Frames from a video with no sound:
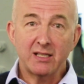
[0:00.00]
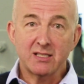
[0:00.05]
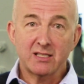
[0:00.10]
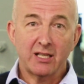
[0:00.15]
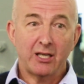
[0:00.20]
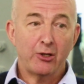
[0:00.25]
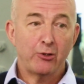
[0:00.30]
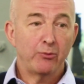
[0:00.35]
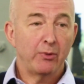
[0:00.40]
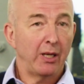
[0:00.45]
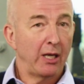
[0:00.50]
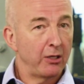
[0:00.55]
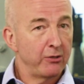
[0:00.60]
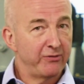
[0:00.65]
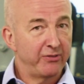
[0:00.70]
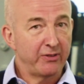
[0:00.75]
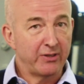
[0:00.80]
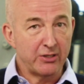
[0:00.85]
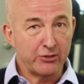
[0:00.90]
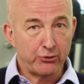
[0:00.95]
So
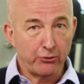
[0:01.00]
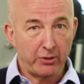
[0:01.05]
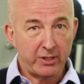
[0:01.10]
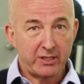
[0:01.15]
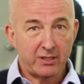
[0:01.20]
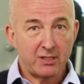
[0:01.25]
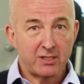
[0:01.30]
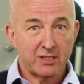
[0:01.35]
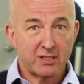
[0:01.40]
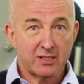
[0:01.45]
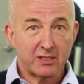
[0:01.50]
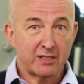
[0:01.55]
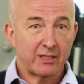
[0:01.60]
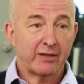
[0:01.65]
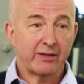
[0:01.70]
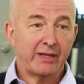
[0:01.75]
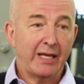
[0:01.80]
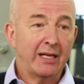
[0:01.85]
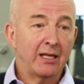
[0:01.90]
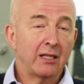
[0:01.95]
hopefully you enjoyed us.
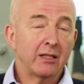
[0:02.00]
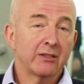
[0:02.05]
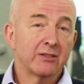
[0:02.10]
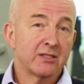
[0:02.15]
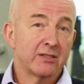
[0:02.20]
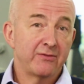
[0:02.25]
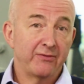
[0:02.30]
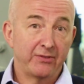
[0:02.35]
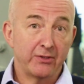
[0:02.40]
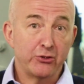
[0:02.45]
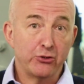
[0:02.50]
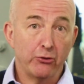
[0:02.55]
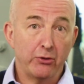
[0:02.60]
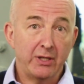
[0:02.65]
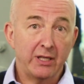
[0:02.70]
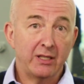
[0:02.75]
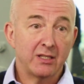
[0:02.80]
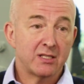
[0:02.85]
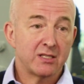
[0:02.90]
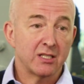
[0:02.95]
Thanks for
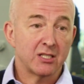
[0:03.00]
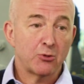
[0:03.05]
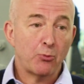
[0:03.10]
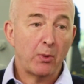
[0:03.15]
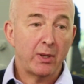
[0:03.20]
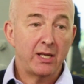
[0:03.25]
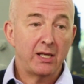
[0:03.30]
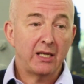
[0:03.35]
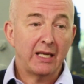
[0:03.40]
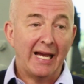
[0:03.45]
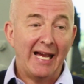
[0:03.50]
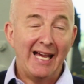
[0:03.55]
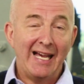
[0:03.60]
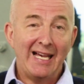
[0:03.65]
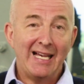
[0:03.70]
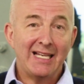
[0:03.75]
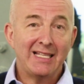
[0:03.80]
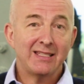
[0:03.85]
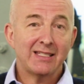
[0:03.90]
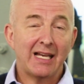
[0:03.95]
joining us this week
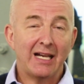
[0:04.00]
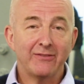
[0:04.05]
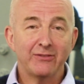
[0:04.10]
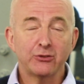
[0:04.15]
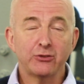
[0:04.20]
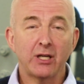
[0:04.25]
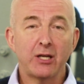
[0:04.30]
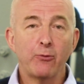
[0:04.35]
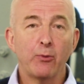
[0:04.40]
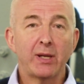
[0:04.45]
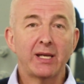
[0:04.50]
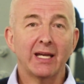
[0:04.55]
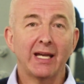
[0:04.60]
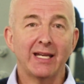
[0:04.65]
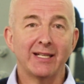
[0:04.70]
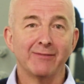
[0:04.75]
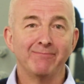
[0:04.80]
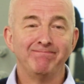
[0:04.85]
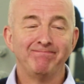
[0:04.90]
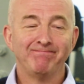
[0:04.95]
and have a great week
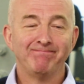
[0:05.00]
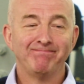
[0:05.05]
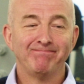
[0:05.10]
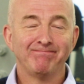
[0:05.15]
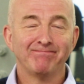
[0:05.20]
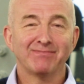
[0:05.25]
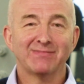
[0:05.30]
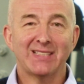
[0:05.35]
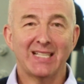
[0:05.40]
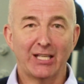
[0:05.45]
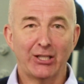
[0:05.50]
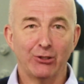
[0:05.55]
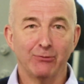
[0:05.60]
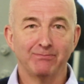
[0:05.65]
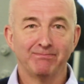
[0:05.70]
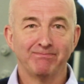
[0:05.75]
ahead. Thank you.